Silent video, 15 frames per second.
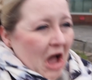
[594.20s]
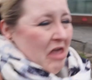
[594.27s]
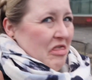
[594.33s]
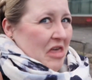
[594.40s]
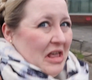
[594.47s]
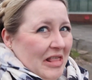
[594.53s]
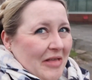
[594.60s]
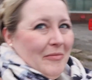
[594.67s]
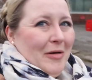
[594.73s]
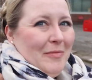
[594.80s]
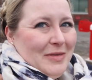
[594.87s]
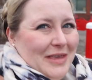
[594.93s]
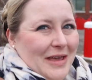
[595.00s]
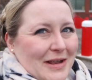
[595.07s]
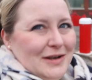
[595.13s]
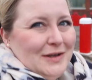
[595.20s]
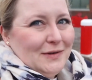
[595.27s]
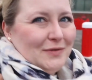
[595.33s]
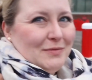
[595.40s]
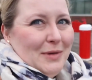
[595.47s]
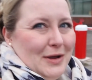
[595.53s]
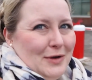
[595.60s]
I think that might be the end
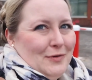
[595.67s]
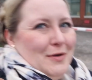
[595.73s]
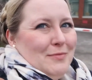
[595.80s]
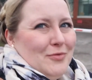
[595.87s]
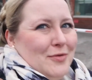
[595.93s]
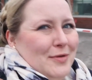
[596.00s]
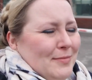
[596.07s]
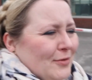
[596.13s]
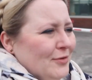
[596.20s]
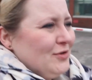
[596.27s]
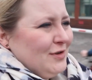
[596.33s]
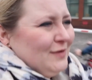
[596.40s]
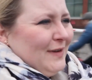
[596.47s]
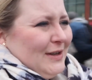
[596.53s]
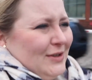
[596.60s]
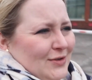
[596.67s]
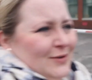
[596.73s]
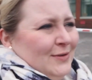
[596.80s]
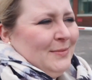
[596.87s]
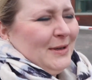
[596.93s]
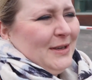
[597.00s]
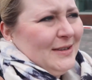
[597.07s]
of the microbrewery portion of our
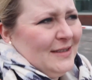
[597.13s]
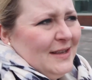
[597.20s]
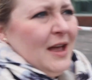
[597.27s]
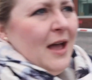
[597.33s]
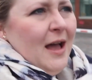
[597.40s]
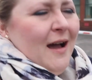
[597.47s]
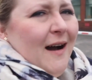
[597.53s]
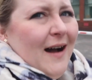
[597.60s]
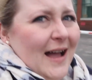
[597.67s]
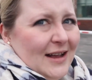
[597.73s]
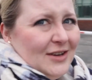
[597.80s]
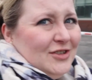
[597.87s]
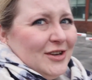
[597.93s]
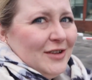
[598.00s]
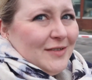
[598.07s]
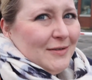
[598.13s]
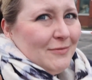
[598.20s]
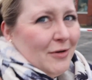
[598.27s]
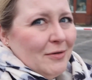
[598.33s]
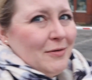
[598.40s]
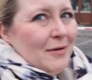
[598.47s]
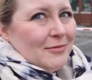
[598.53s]
tour because I actually don't think
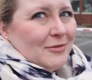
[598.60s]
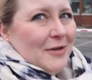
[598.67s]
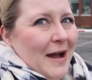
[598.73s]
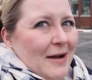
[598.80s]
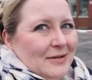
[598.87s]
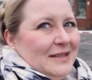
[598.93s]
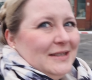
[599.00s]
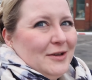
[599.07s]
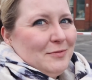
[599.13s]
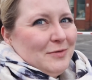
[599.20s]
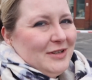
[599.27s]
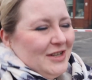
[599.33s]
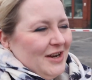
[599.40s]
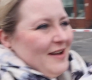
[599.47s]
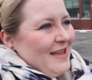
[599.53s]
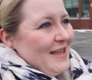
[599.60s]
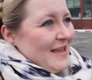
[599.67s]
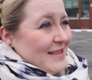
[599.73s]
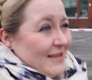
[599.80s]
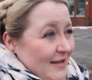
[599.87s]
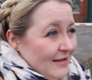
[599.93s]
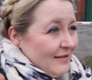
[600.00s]
Rock and Roll House is open tonight
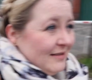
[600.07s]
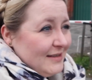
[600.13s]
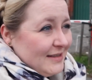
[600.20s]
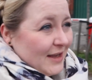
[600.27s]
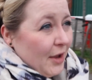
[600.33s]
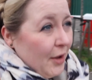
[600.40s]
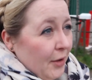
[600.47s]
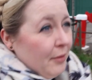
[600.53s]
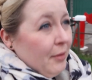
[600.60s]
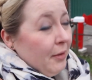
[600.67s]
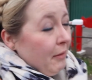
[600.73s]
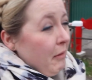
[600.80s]
either, so